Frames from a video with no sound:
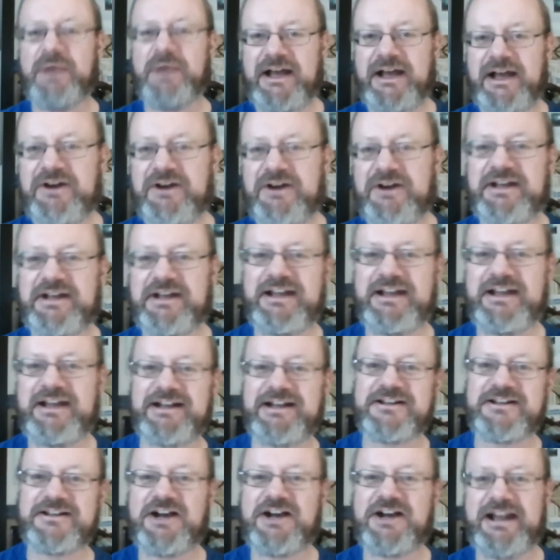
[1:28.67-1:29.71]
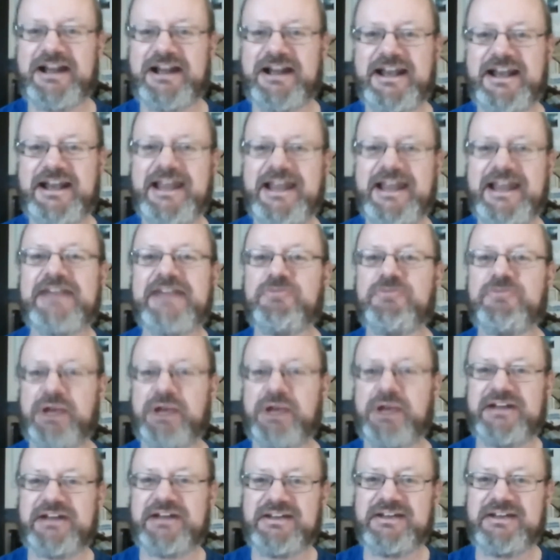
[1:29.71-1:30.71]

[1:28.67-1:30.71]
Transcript: out and got a native Brit